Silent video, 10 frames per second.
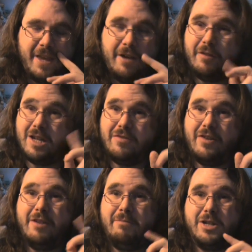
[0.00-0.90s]
Thank you
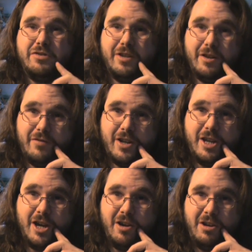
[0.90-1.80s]
very much for your
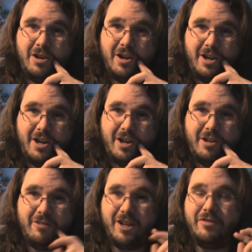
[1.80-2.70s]
video.
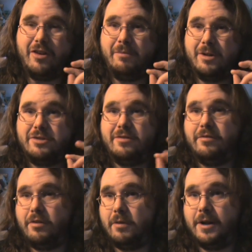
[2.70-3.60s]
Thank you very much to
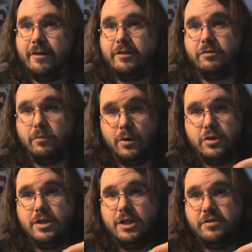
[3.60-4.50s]
everyone else for
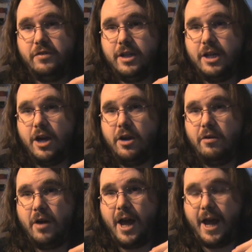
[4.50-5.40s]
watching this
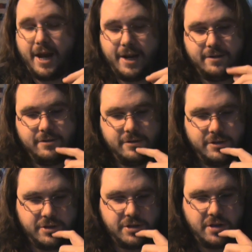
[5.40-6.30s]
video,
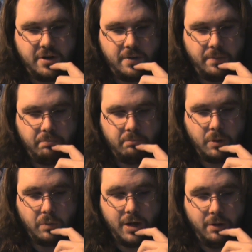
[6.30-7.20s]
and
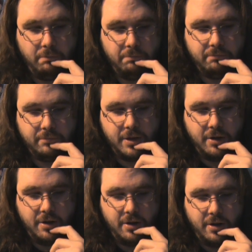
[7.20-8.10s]
well,
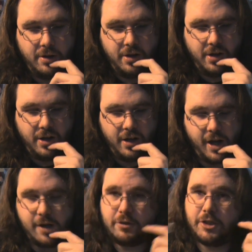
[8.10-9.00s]

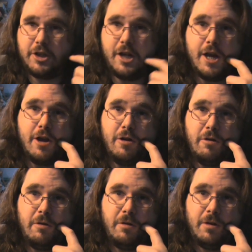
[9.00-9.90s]
I'll see
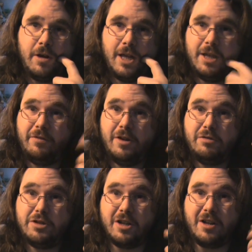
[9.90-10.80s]
you in the
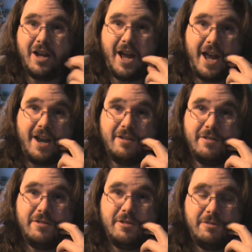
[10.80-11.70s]
future,
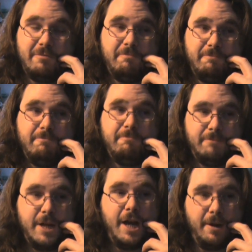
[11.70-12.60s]
and
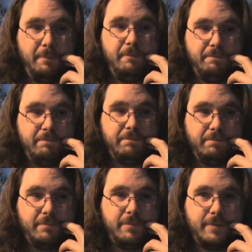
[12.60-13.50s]
yeah,
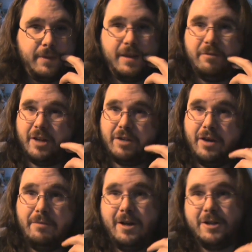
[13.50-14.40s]
Thank you
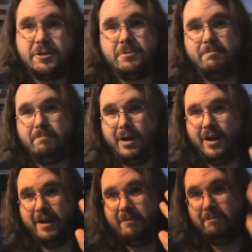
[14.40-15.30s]
very much. Bye.